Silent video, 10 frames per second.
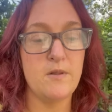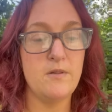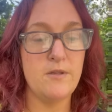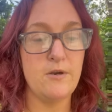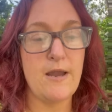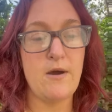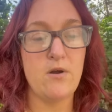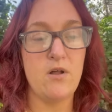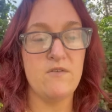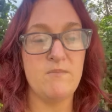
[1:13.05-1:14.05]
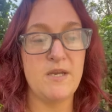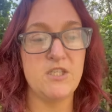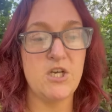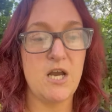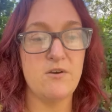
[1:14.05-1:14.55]
clear out all of my
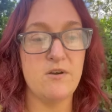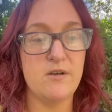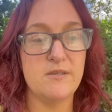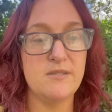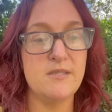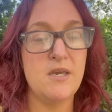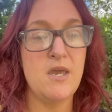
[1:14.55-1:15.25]
chakras